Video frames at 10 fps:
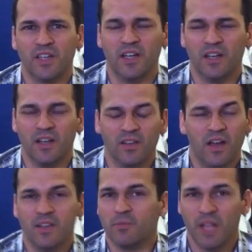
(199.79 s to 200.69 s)
A
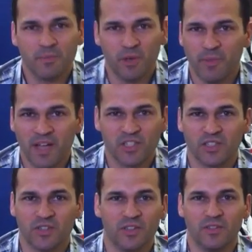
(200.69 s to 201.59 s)
lot of the black belt
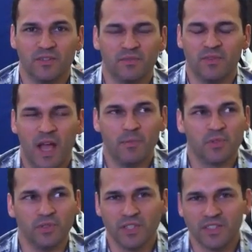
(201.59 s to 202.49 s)
matches are
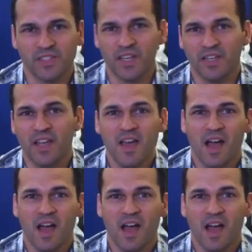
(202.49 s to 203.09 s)
absolutely insane.